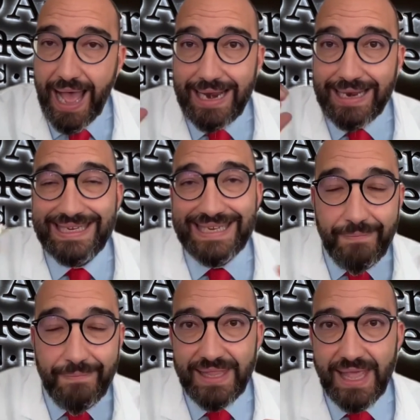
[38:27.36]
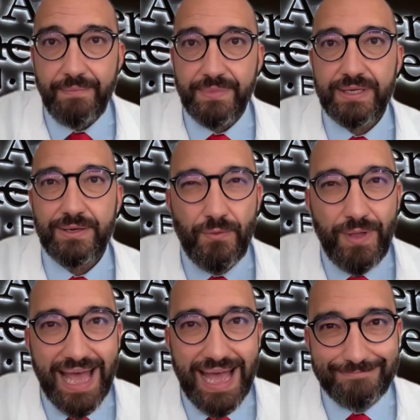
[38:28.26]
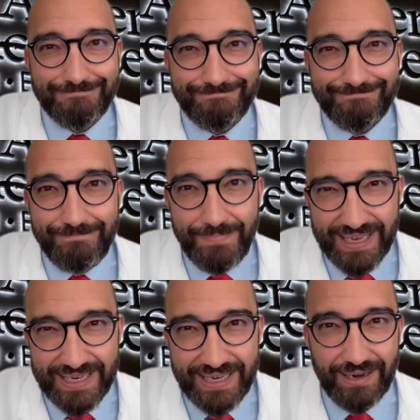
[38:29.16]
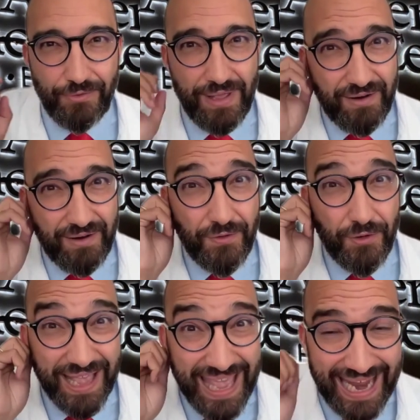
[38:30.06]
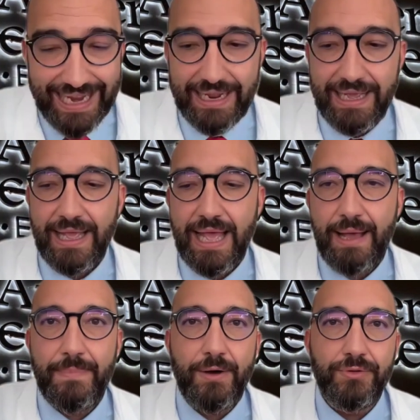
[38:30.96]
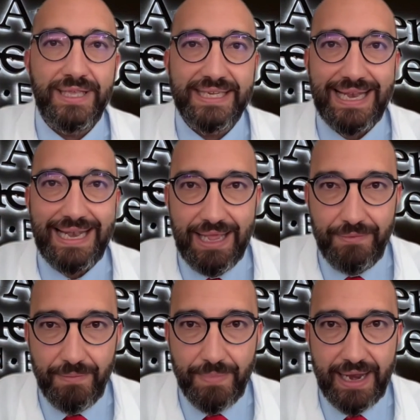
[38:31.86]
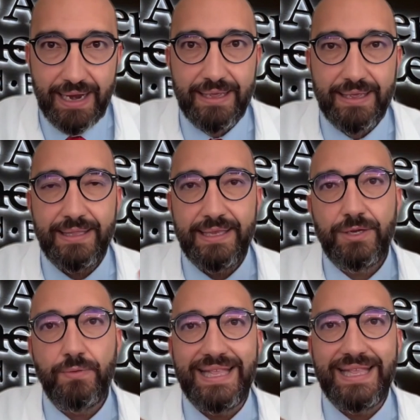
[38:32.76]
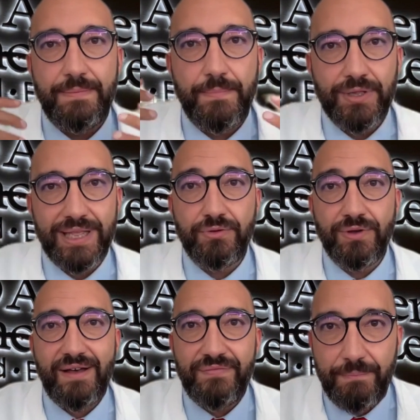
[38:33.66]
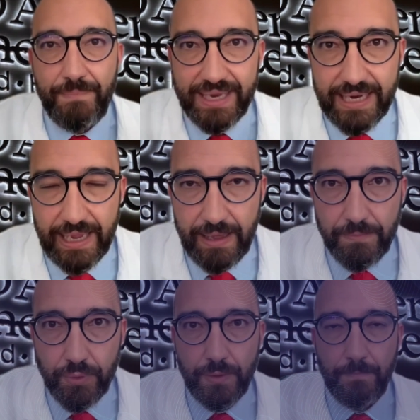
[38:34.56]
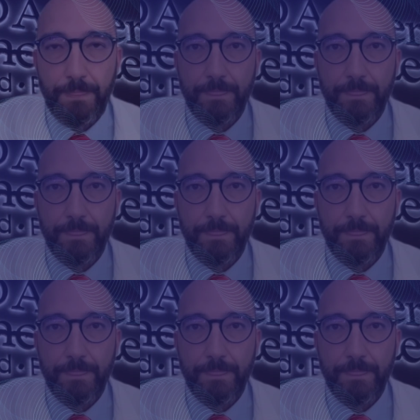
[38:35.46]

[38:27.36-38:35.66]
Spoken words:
And sometimes we are forgetting about this living better. This is why it is important to have the patient input.